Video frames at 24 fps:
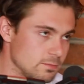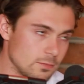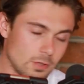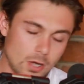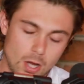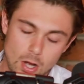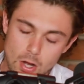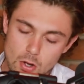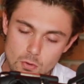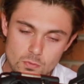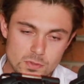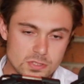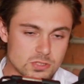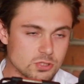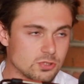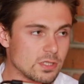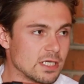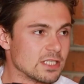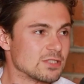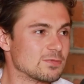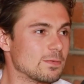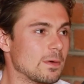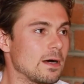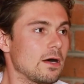always
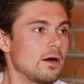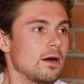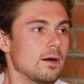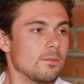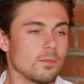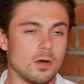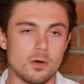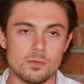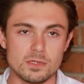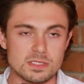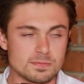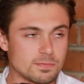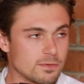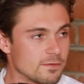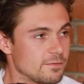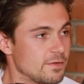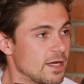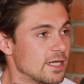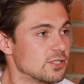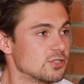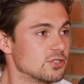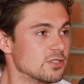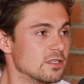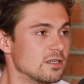dress well. I'm always
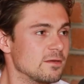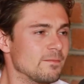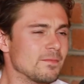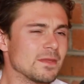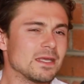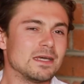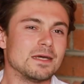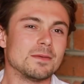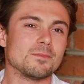professional,